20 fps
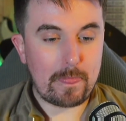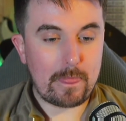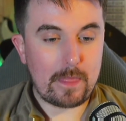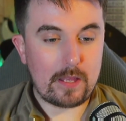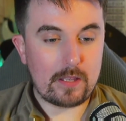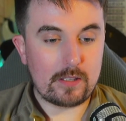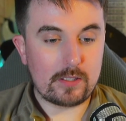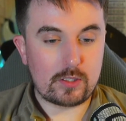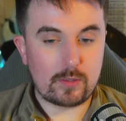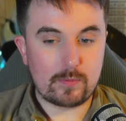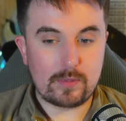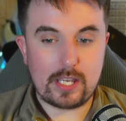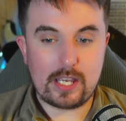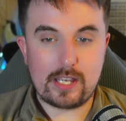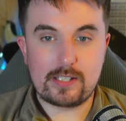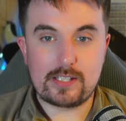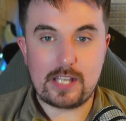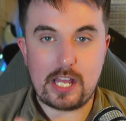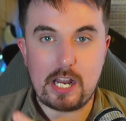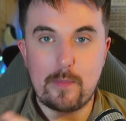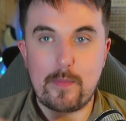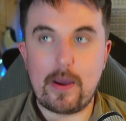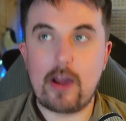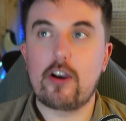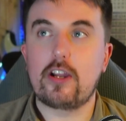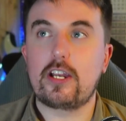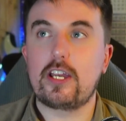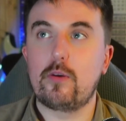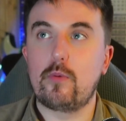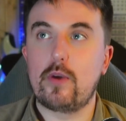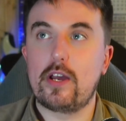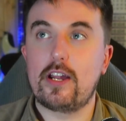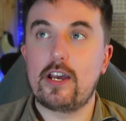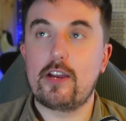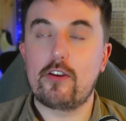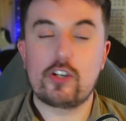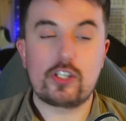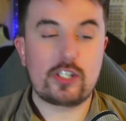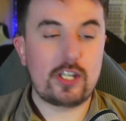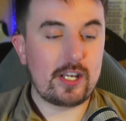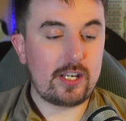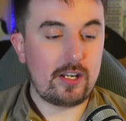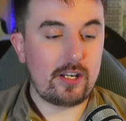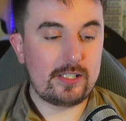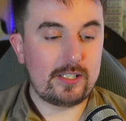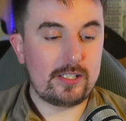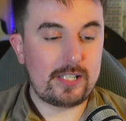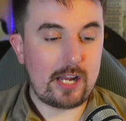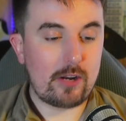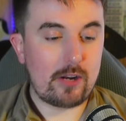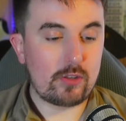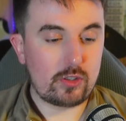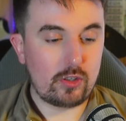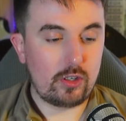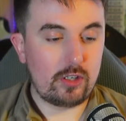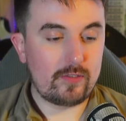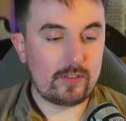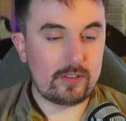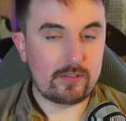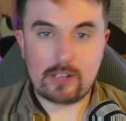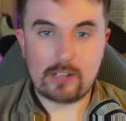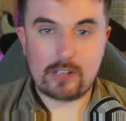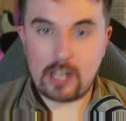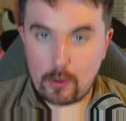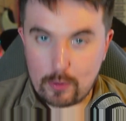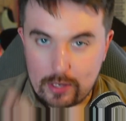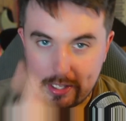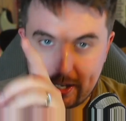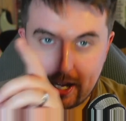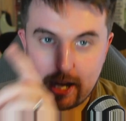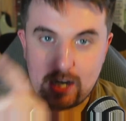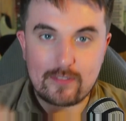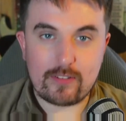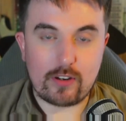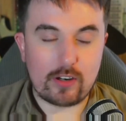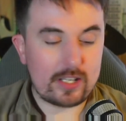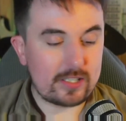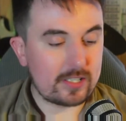some gigs in America with an Irish guy called Dan O'Sullivan. How are you, Dan, if you're listening?